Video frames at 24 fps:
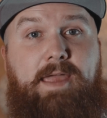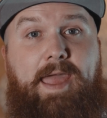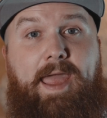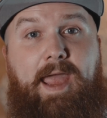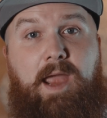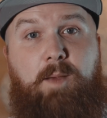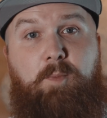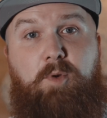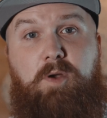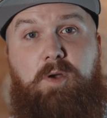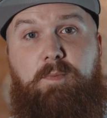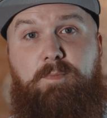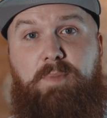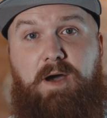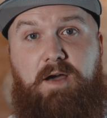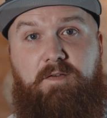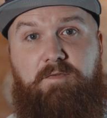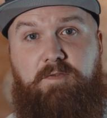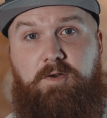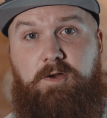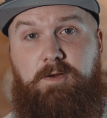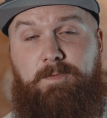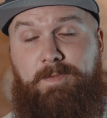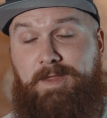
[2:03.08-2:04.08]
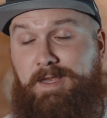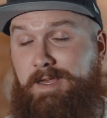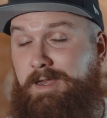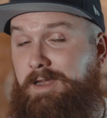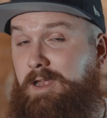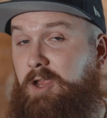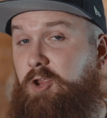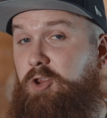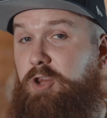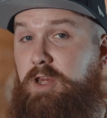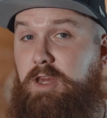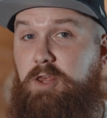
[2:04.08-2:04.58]
camera buffer.
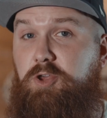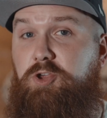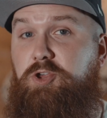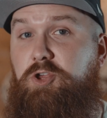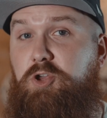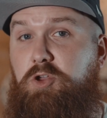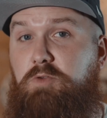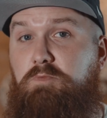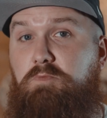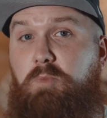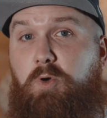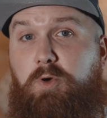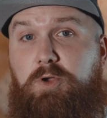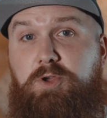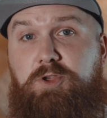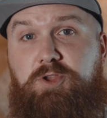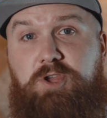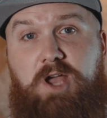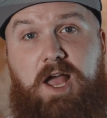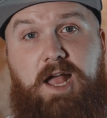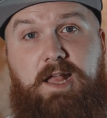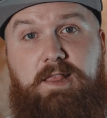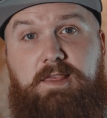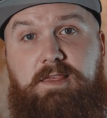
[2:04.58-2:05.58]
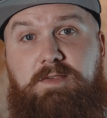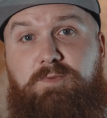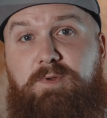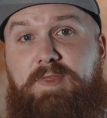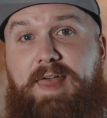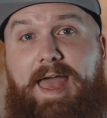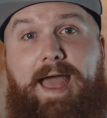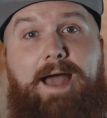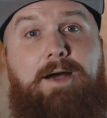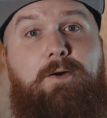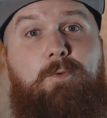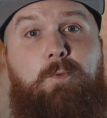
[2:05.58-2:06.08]
You need to shoot more shots
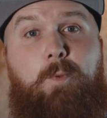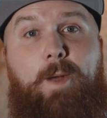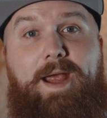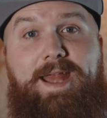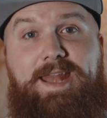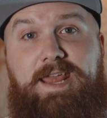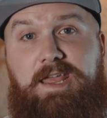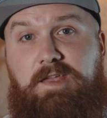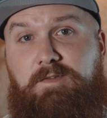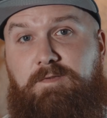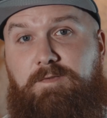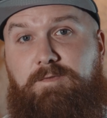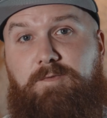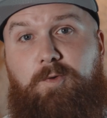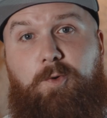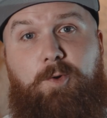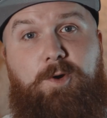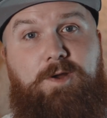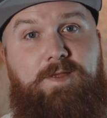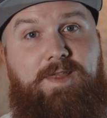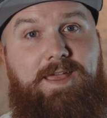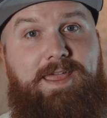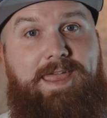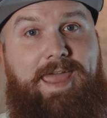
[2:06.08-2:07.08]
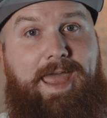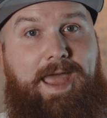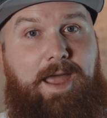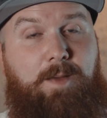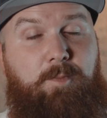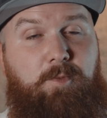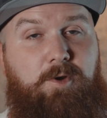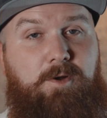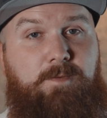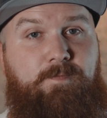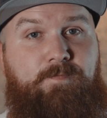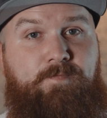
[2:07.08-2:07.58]
without waiting for the
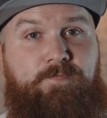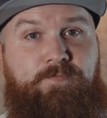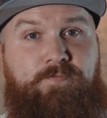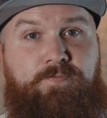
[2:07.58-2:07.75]
camera.